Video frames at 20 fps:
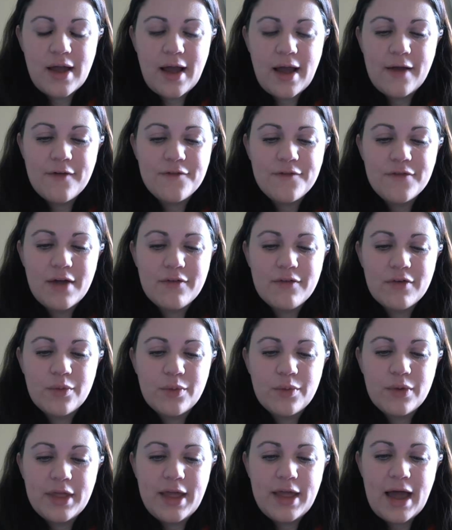I've
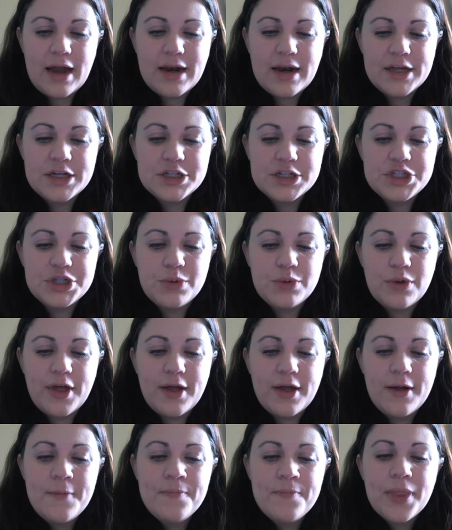never really had an issue with
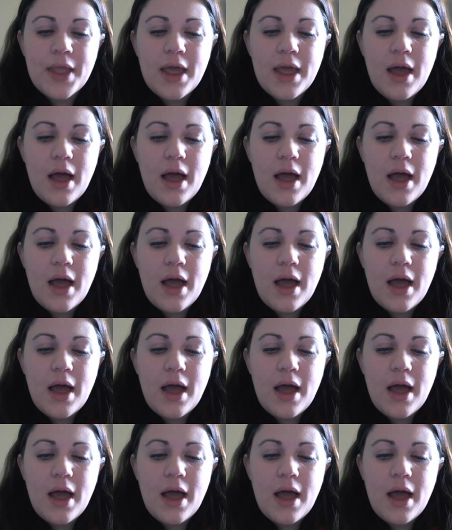it.